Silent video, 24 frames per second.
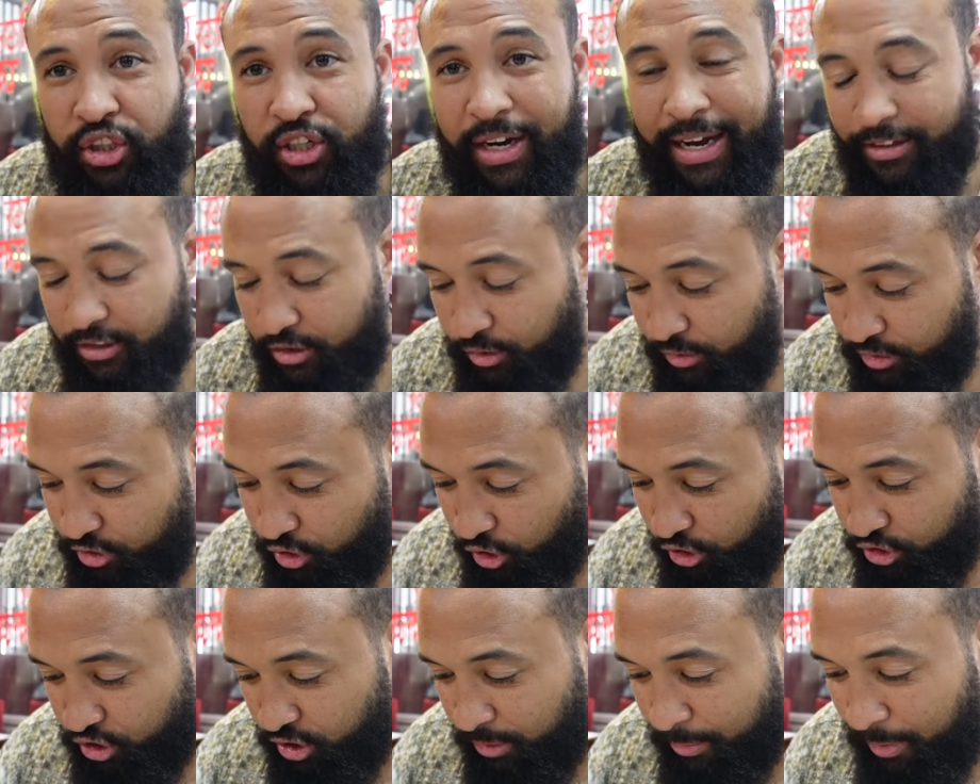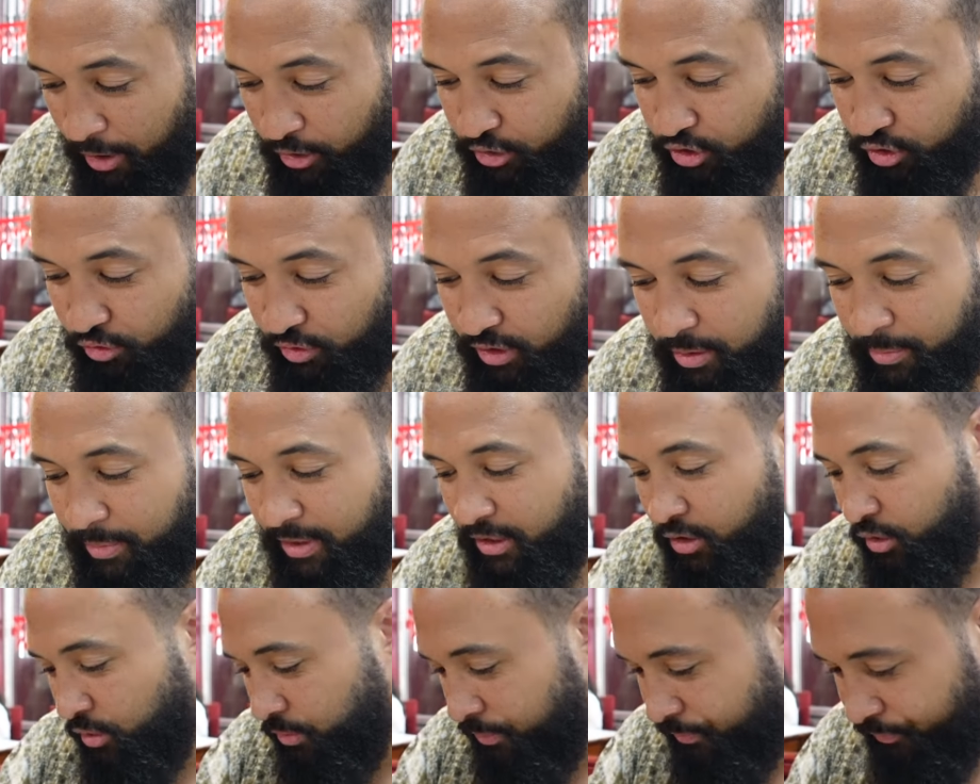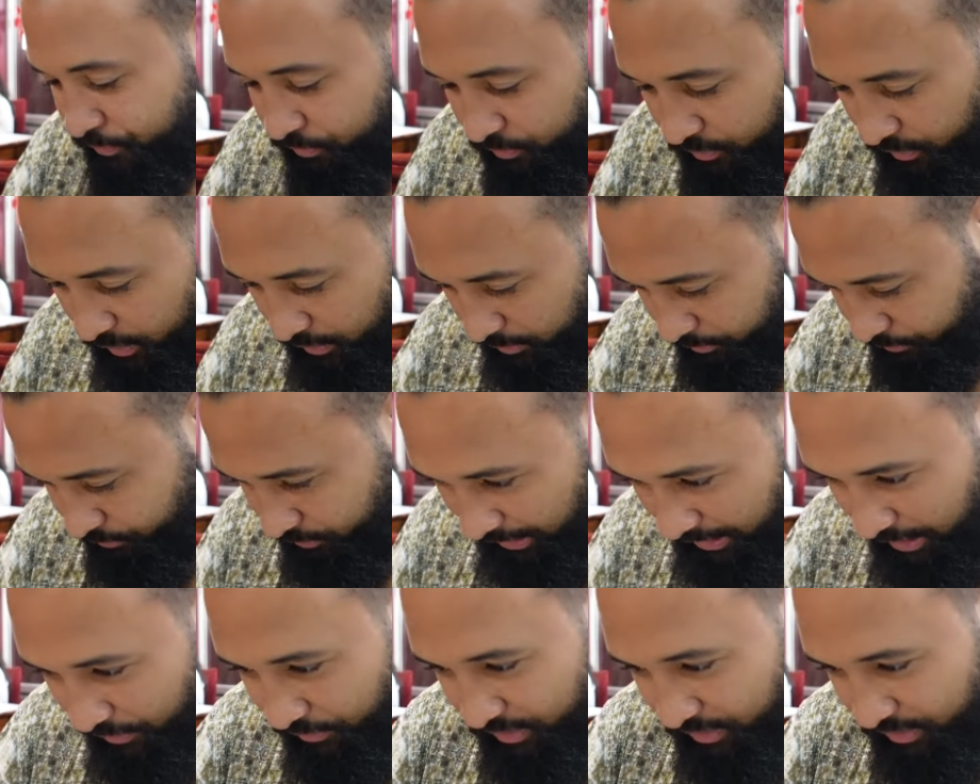chat, so it's got samosa in the middle, then